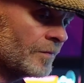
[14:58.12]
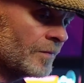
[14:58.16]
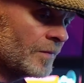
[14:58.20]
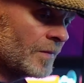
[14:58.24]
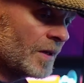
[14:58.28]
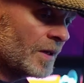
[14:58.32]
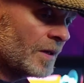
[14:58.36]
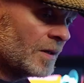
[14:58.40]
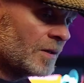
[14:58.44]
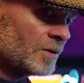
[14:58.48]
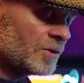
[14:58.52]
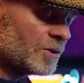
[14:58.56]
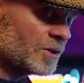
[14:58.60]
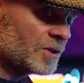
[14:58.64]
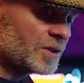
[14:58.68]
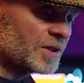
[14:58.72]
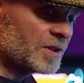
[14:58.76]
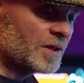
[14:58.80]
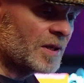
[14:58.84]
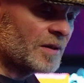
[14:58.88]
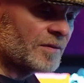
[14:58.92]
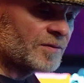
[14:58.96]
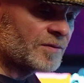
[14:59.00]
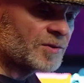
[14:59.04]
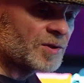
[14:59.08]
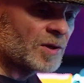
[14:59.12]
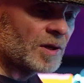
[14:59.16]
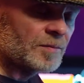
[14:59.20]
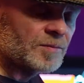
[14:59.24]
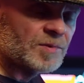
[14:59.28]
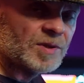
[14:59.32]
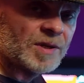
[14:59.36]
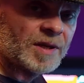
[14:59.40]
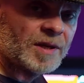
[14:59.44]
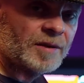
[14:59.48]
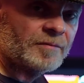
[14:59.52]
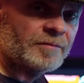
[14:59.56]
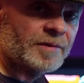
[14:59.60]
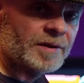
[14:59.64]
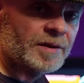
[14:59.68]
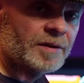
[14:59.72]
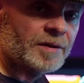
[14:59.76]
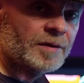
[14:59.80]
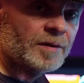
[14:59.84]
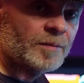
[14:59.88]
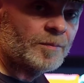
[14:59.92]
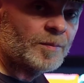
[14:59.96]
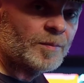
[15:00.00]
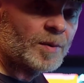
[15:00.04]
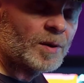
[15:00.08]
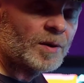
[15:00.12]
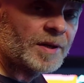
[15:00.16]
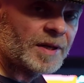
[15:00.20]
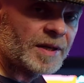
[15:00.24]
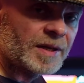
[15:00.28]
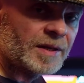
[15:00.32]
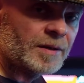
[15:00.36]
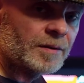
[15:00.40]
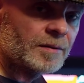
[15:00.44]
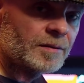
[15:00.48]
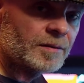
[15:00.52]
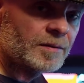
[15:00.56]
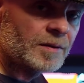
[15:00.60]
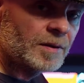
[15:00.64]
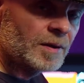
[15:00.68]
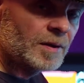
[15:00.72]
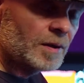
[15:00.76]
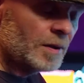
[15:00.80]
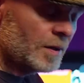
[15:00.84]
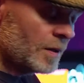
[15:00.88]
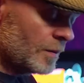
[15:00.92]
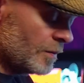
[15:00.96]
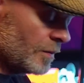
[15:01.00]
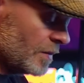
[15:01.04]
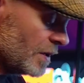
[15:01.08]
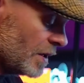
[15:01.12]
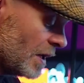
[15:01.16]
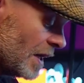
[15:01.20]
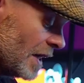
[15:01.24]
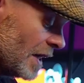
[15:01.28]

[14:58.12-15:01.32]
just enough time to get rid of the body, but claimed